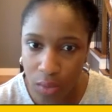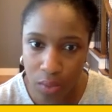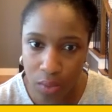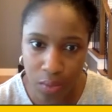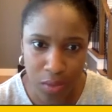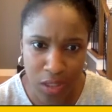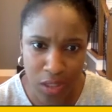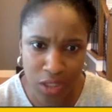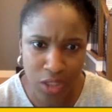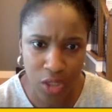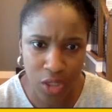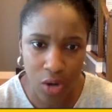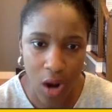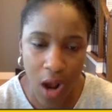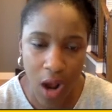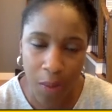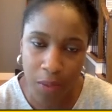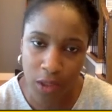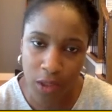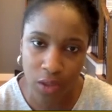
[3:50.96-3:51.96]
This is your
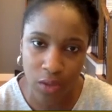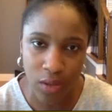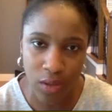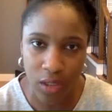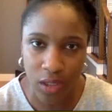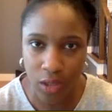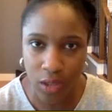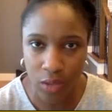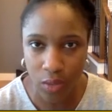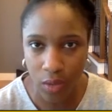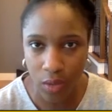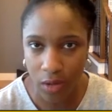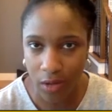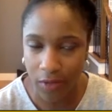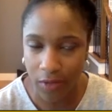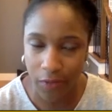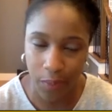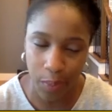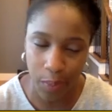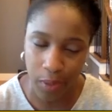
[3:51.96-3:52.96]
opportunity to sort
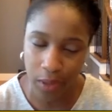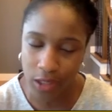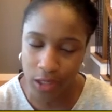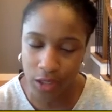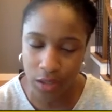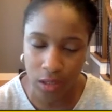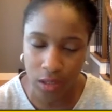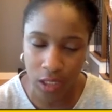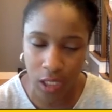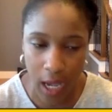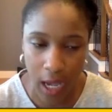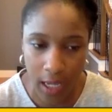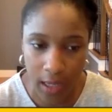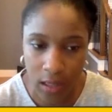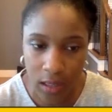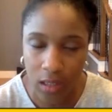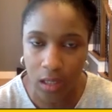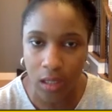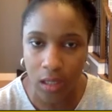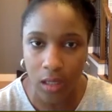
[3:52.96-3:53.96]
of beat your
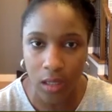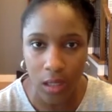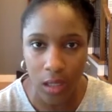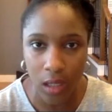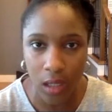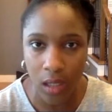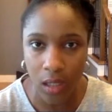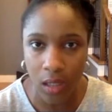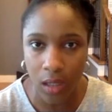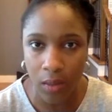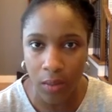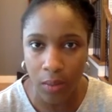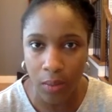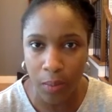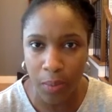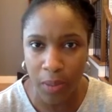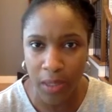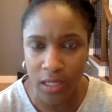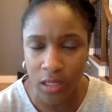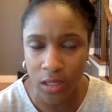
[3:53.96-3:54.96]
chest and
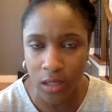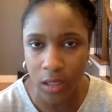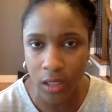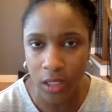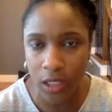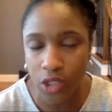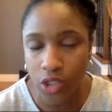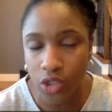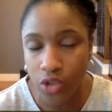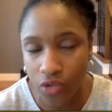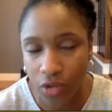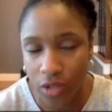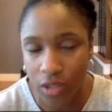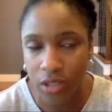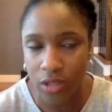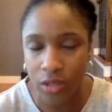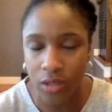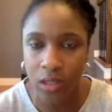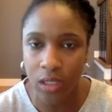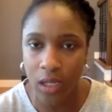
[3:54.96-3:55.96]
basically
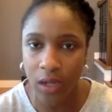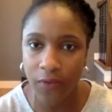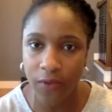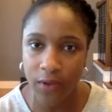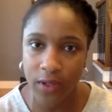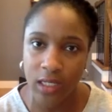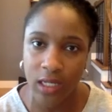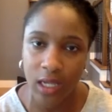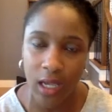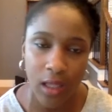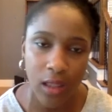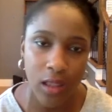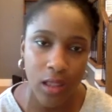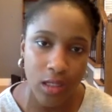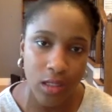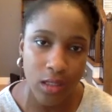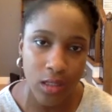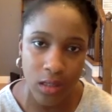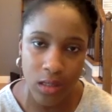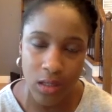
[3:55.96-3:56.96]
stretch your stuff and say,
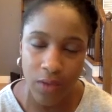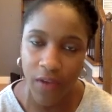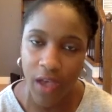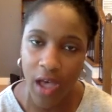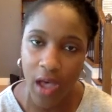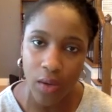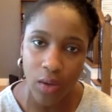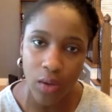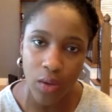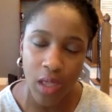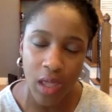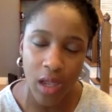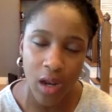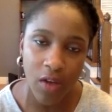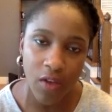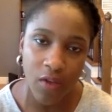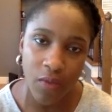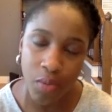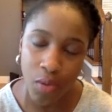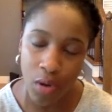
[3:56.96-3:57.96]
this is the value that
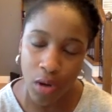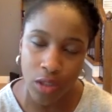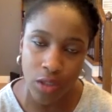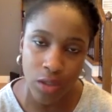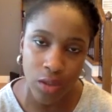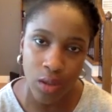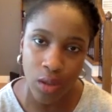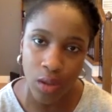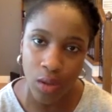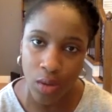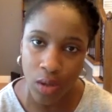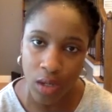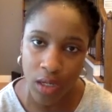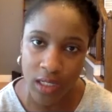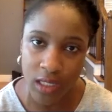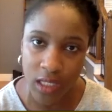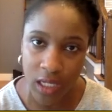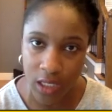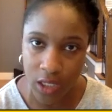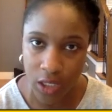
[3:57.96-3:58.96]
I've brought to the
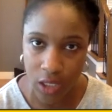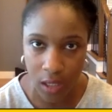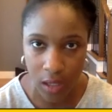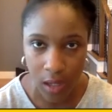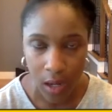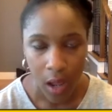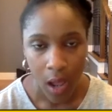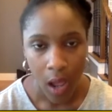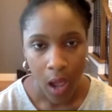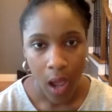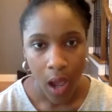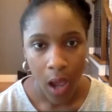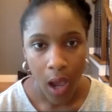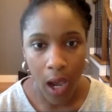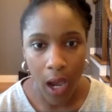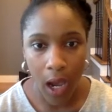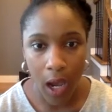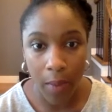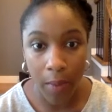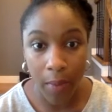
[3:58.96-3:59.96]
organization.
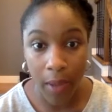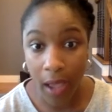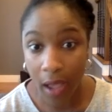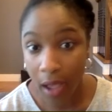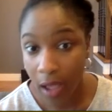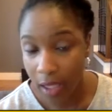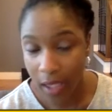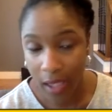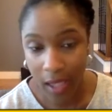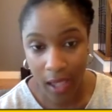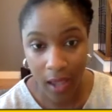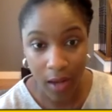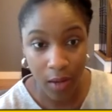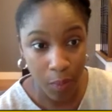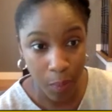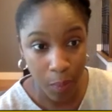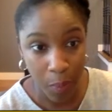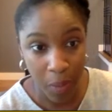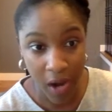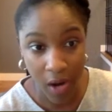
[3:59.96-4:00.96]

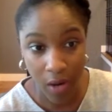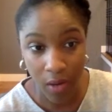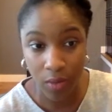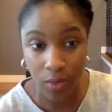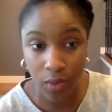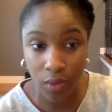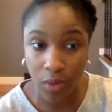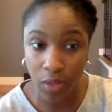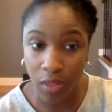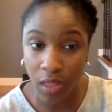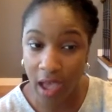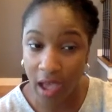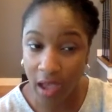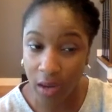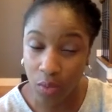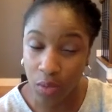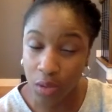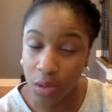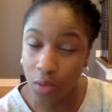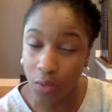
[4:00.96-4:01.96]
And pair
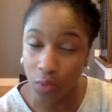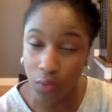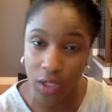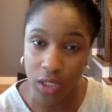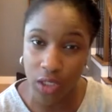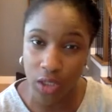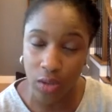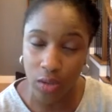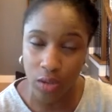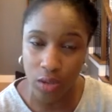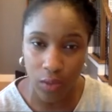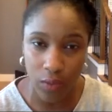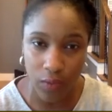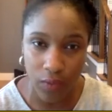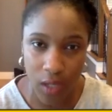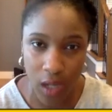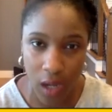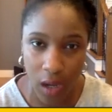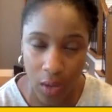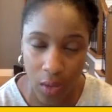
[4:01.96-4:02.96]
that with the research you've
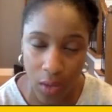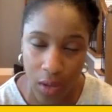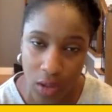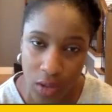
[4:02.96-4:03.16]
done on your